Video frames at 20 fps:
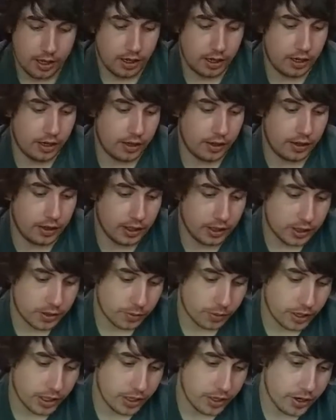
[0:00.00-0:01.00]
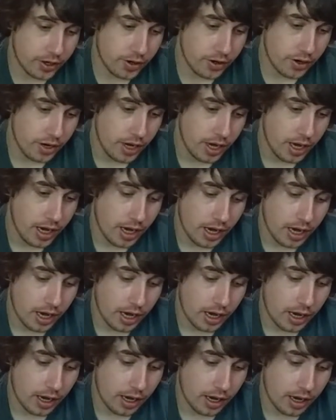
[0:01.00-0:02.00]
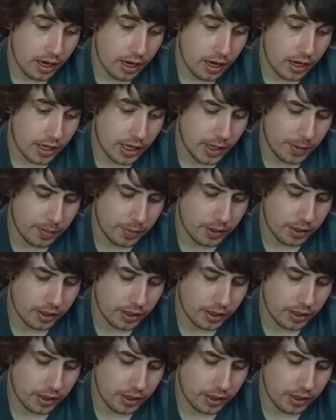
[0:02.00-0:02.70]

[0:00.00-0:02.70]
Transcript: The next one here, I can't